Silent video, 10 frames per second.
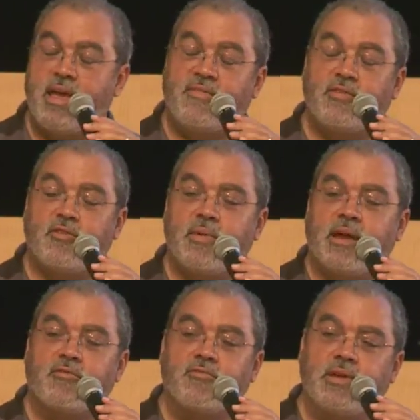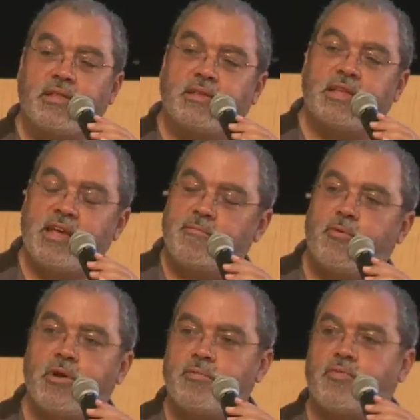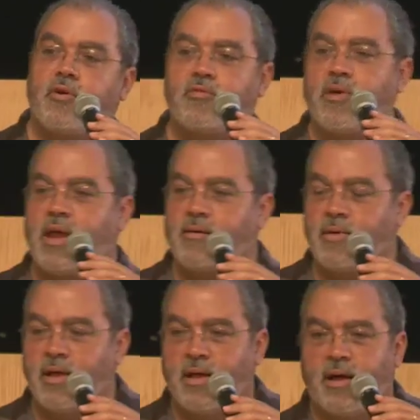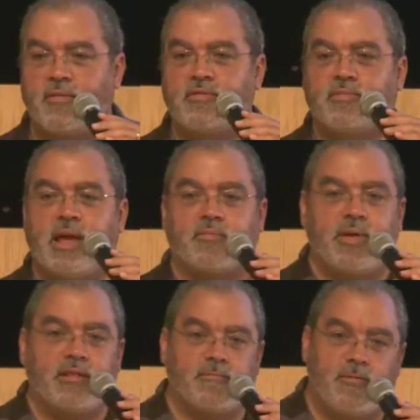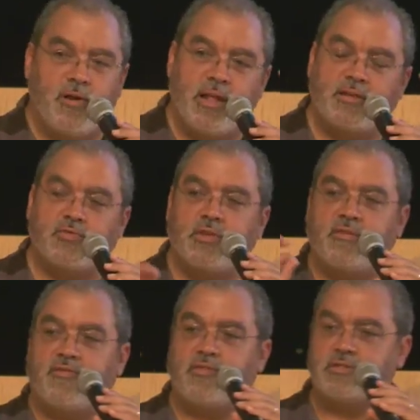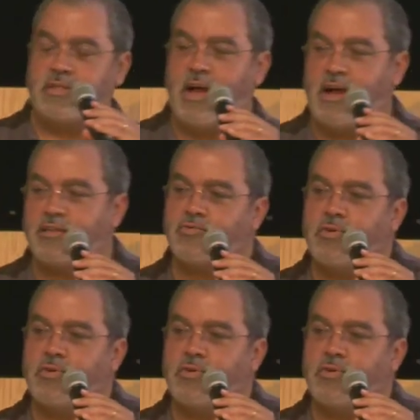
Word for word: If you go back and read the 10 point program of the Black Panther Party, that's one of the first lines.